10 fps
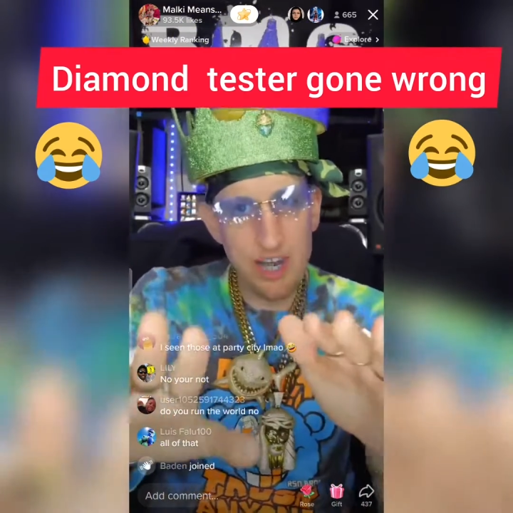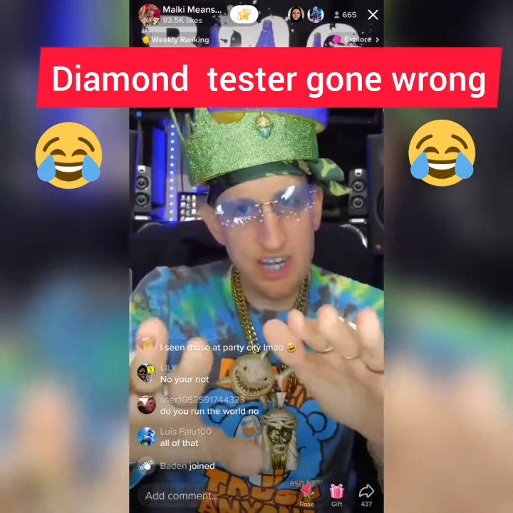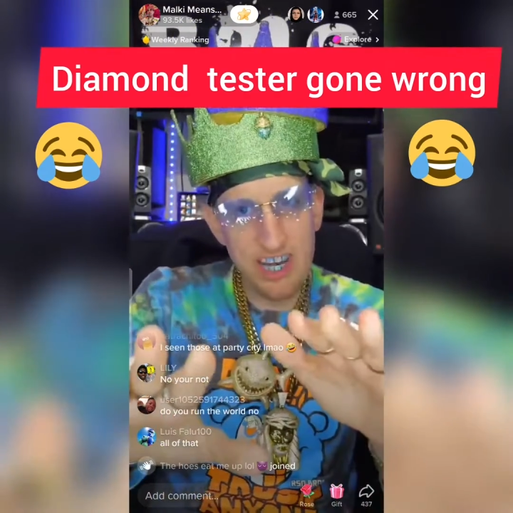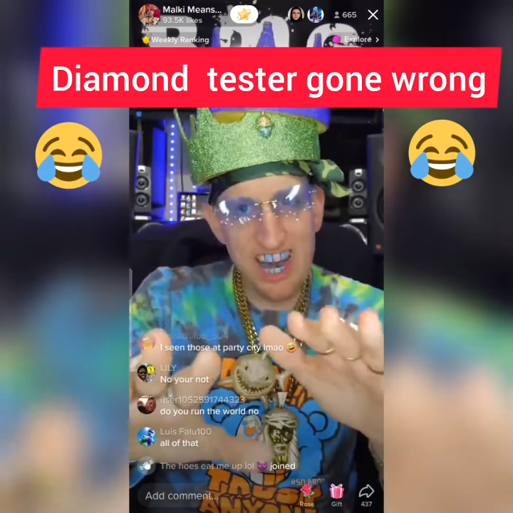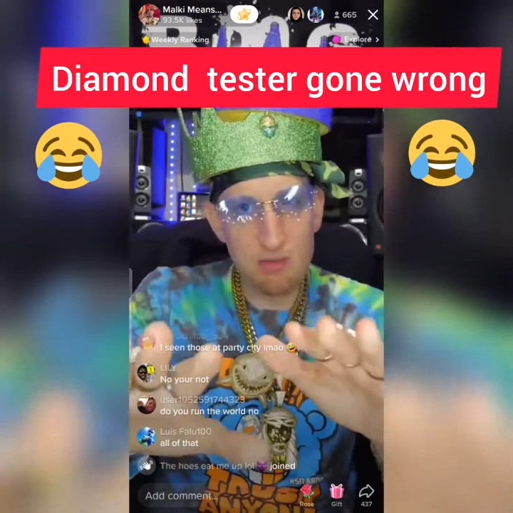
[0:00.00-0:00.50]

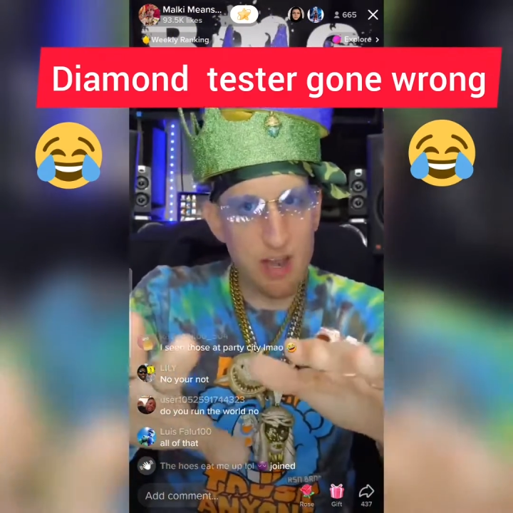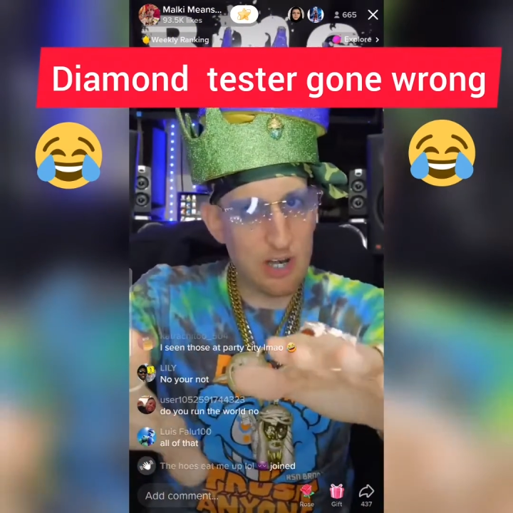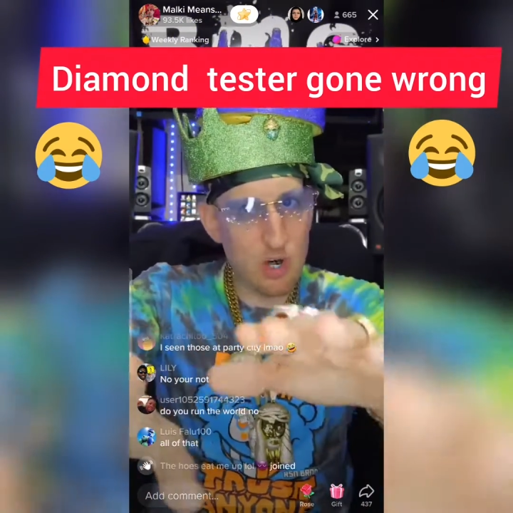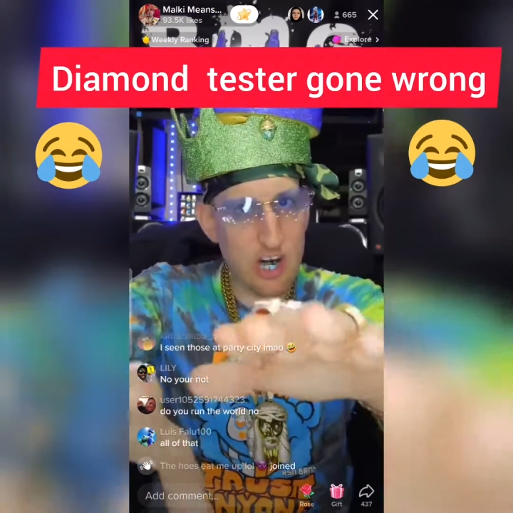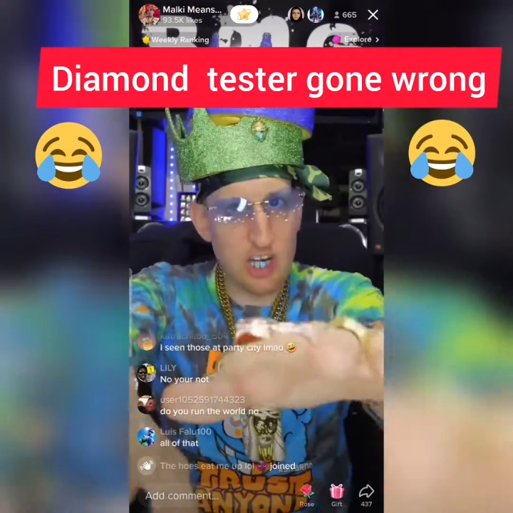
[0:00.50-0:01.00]
I'm listen,
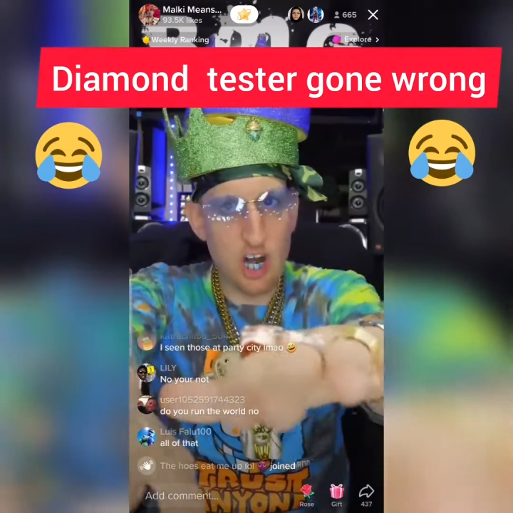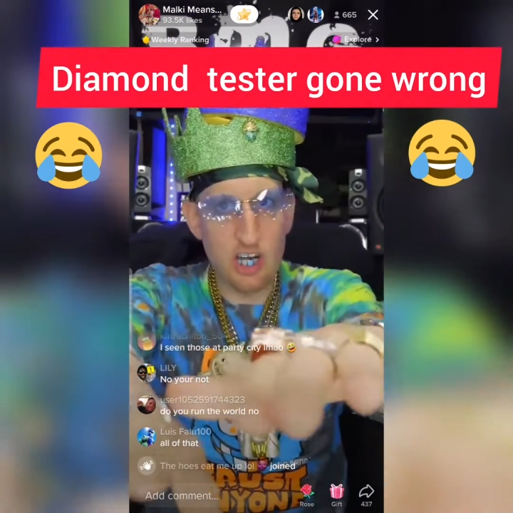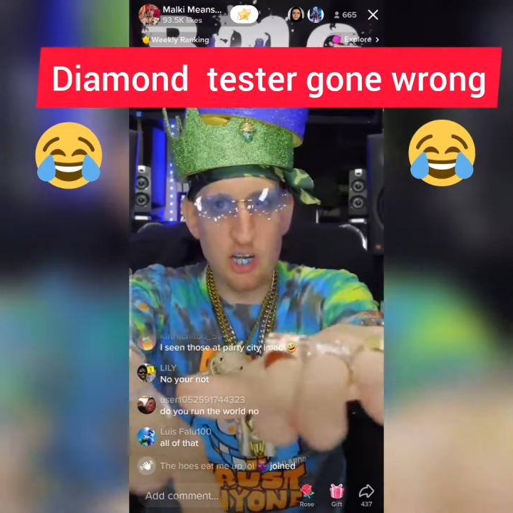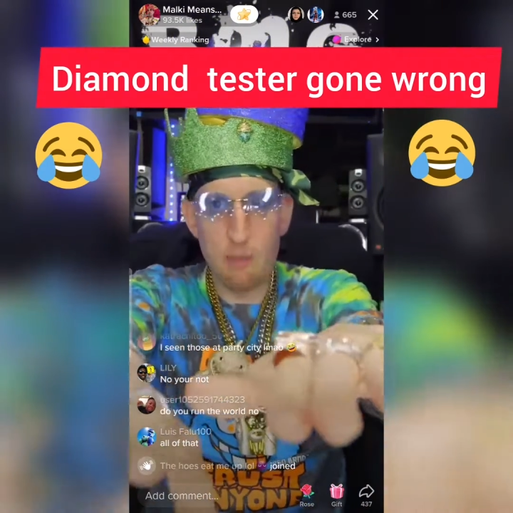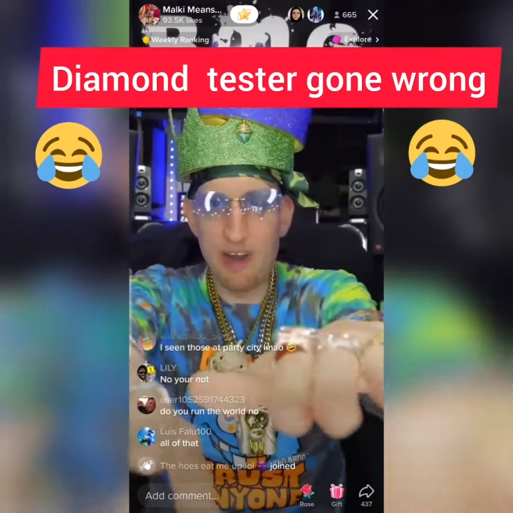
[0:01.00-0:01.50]
guys. I'm not trying
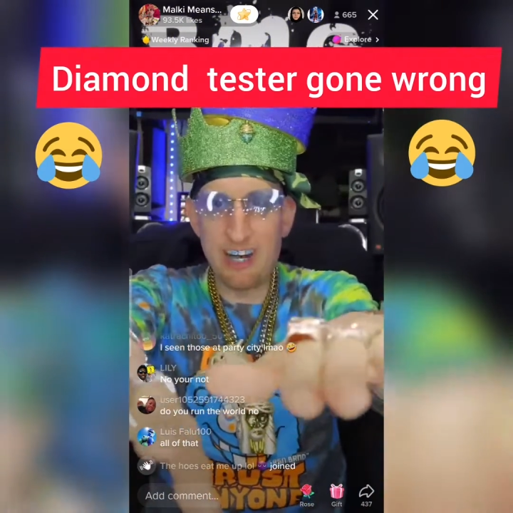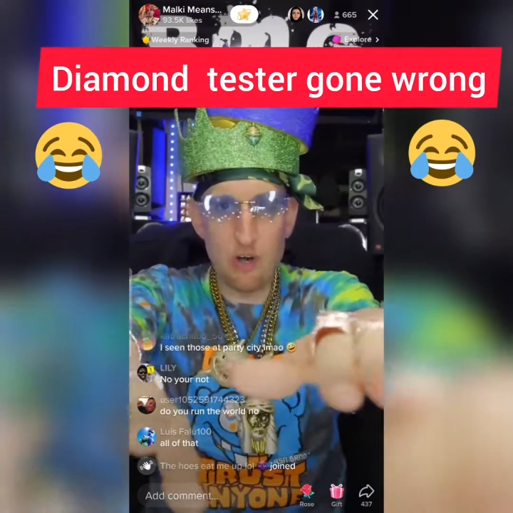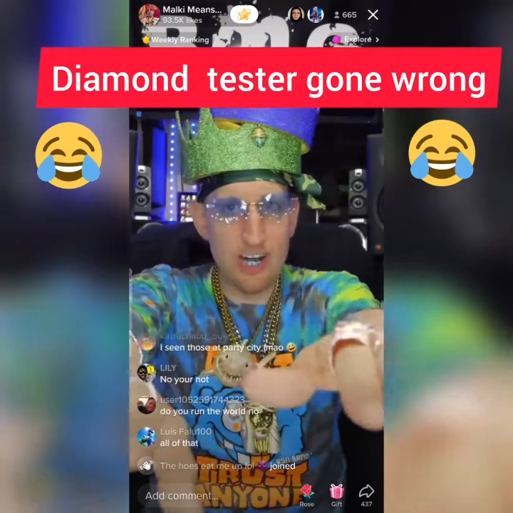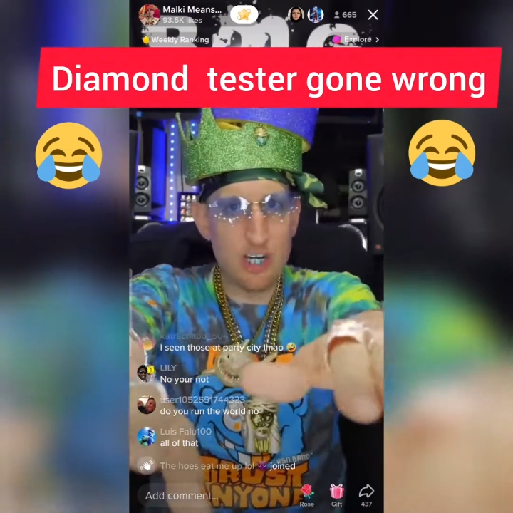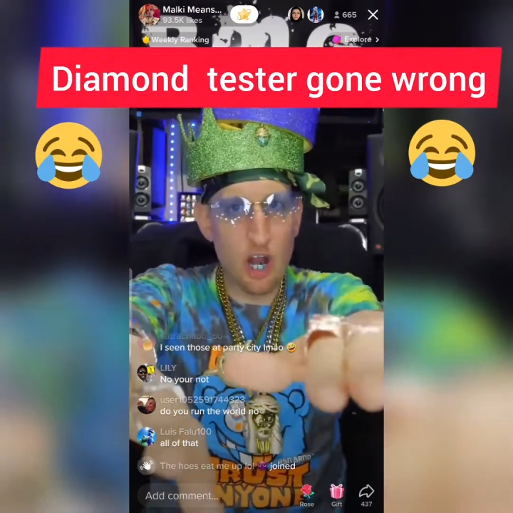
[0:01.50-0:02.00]
to talk.
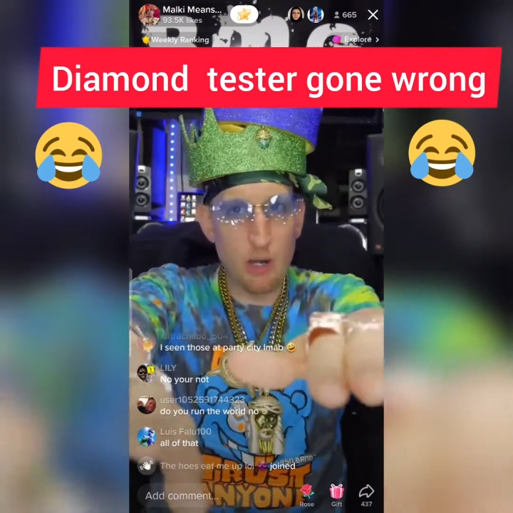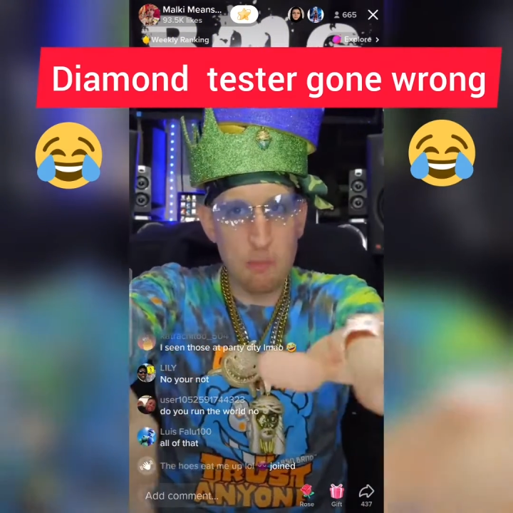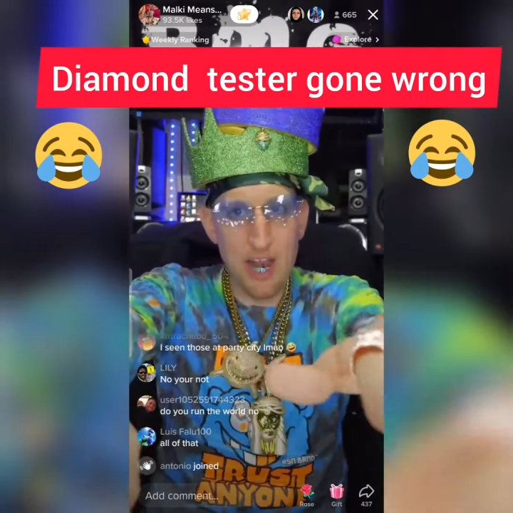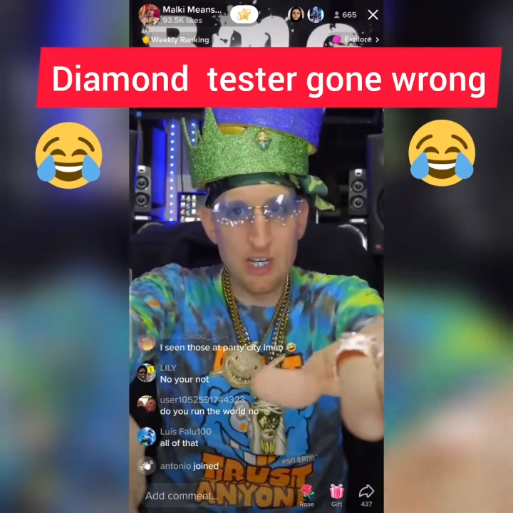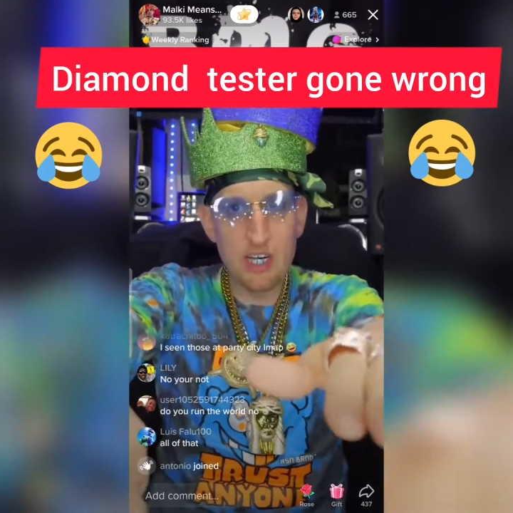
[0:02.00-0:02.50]
I'm not trying to
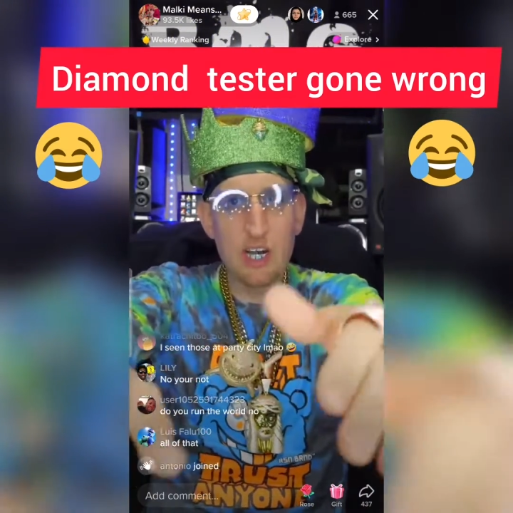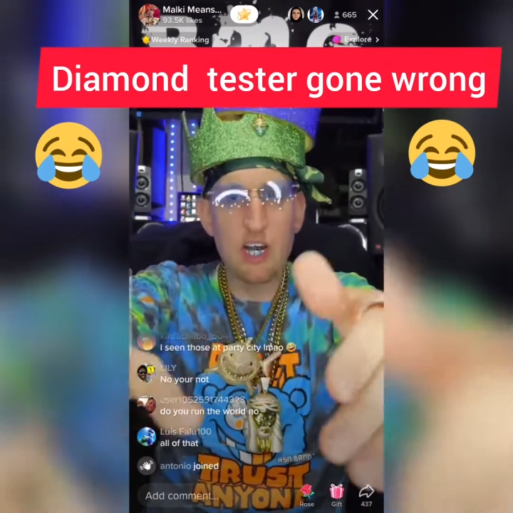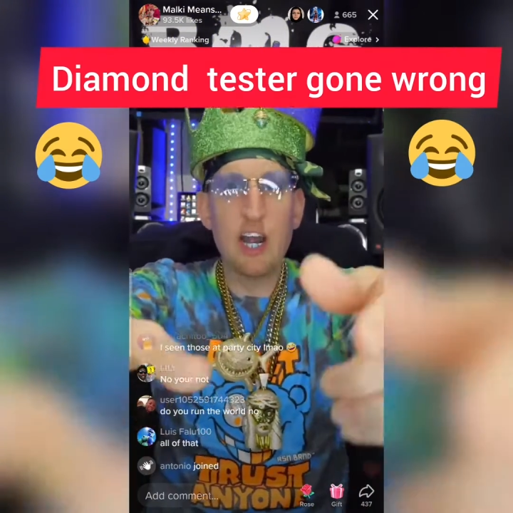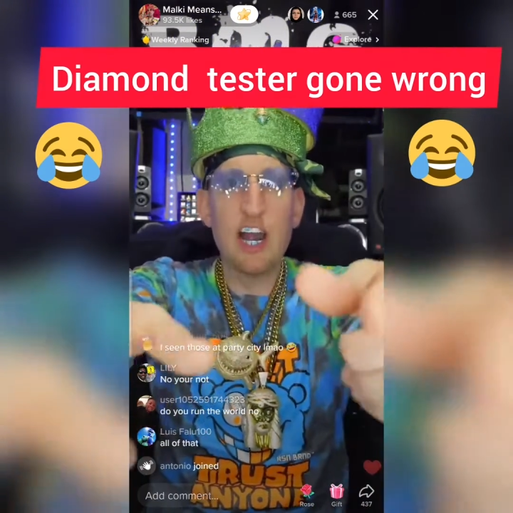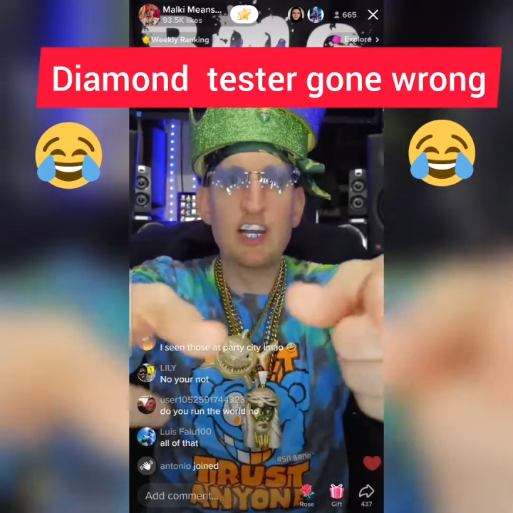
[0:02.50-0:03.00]
talk mess.